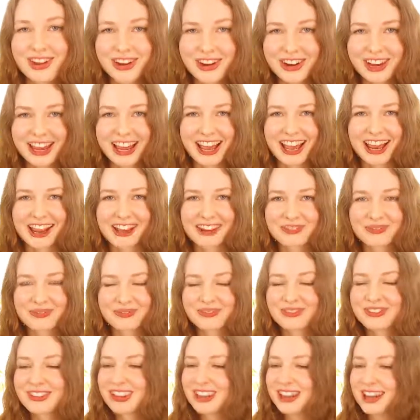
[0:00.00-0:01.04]
Okay,
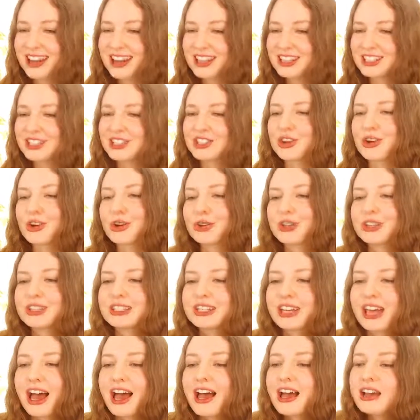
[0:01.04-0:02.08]
so the
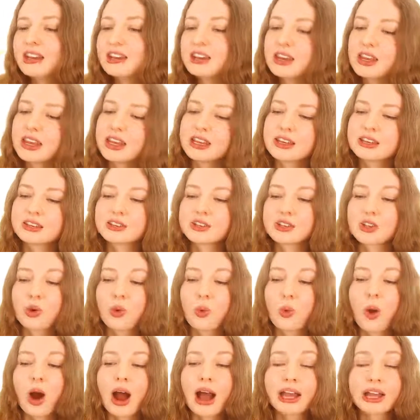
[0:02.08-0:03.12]
tan is
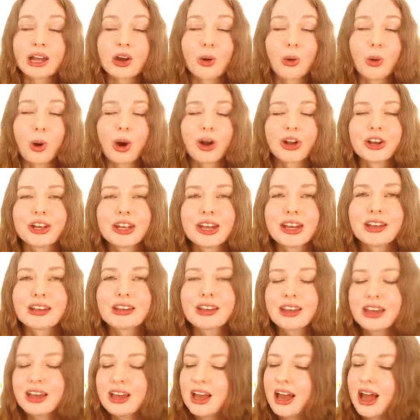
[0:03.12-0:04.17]
the
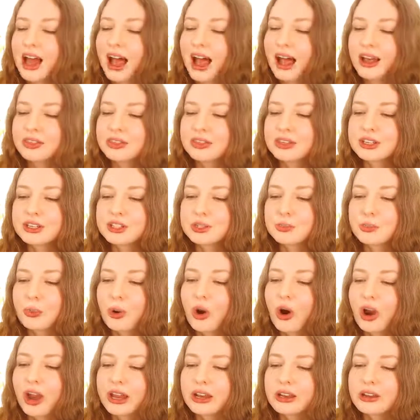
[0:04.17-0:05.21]
y-coordinate at this
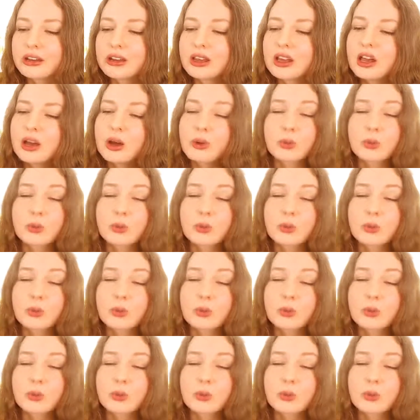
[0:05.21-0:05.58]
point,